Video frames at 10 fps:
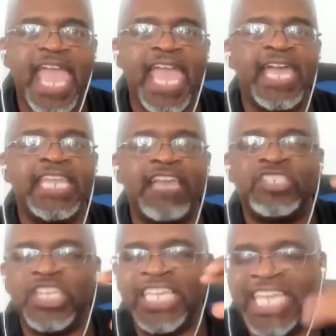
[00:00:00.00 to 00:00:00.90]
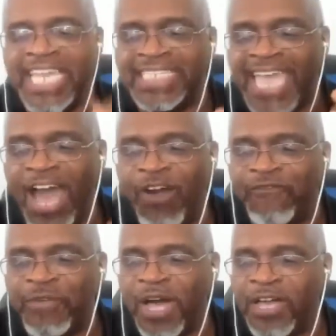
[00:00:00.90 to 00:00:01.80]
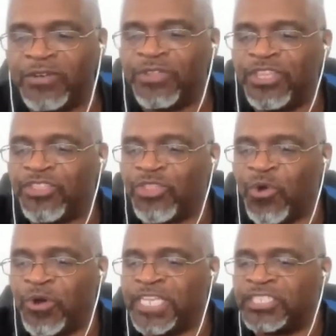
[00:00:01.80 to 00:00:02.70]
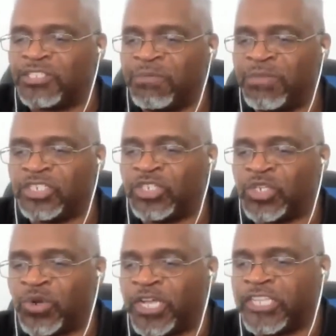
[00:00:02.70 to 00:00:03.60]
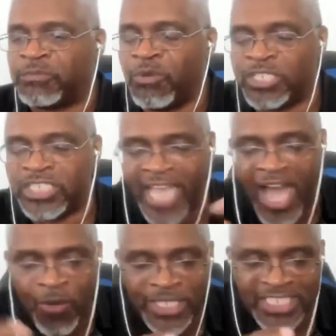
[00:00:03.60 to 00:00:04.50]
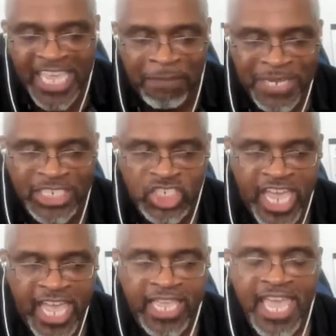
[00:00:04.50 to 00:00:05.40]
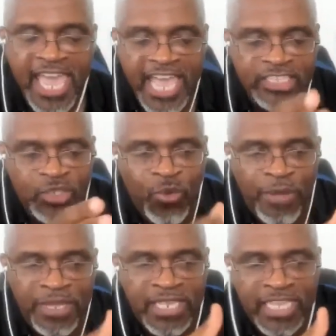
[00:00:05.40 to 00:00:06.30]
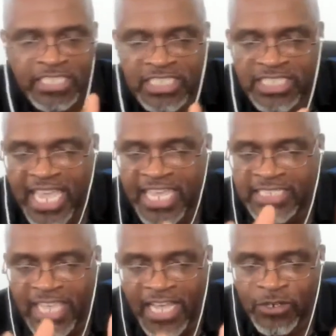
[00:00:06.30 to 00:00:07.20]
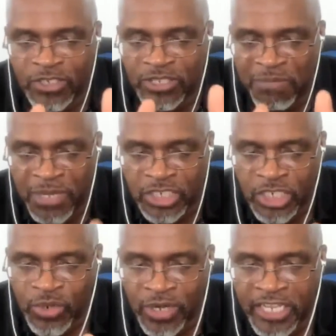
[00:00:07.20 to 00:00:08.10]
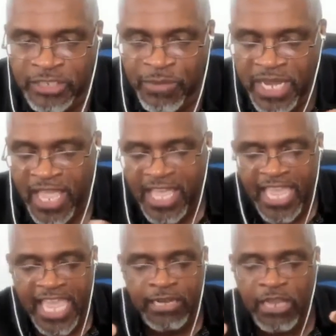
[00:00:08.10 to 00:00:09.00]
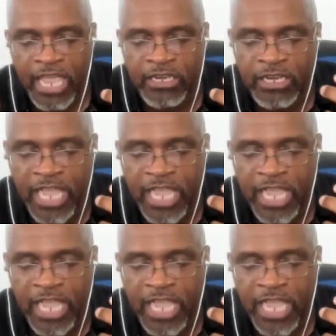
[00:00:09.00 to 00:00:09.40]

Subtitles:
And if she gets out from under the authority and submission to her husband, which is how it's kept in check, as a woman stays under submission to her husband and